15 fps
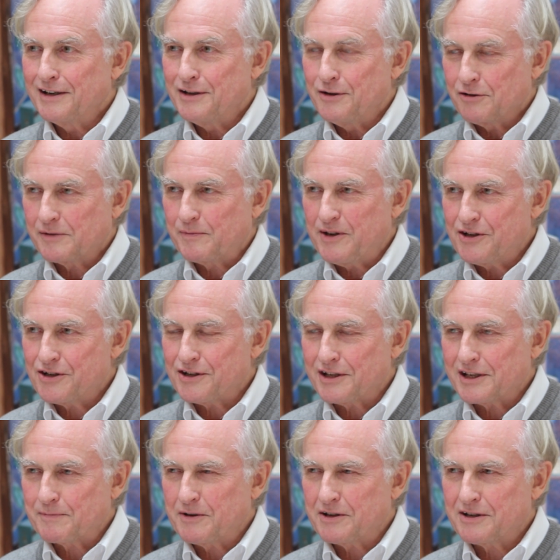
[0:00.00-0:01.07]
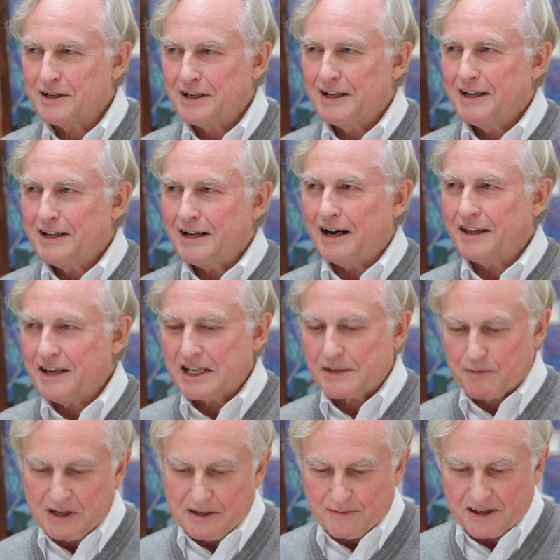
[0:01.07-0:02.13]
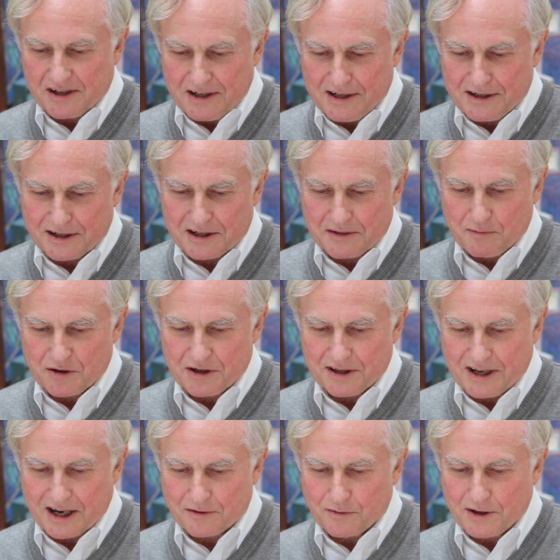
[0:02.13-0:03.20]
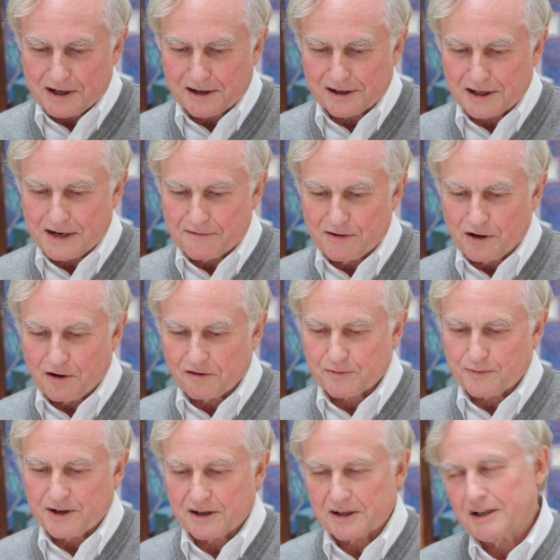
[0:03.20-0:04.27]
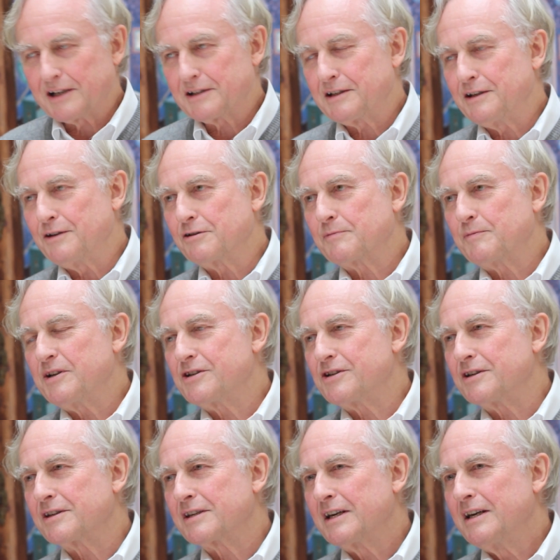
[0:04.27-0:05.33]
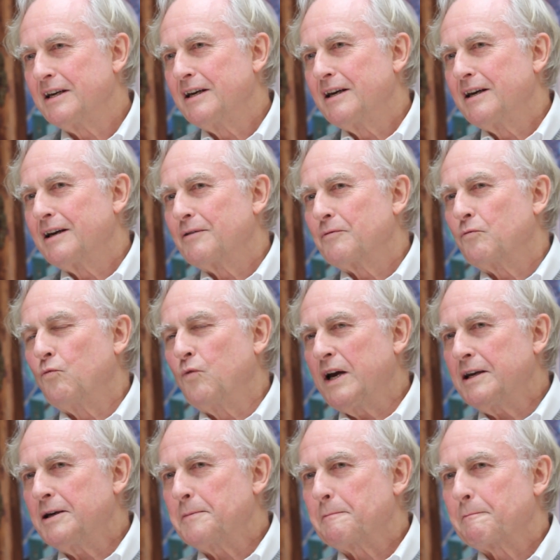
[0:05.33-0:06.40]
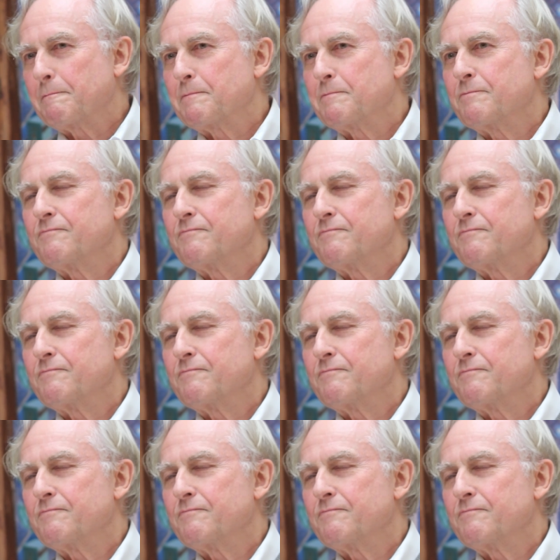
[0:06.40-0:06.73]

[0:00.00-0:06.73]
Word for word: a new species, but I think it's pretty misleading to put it that way, to say every offspring a slightly new species. When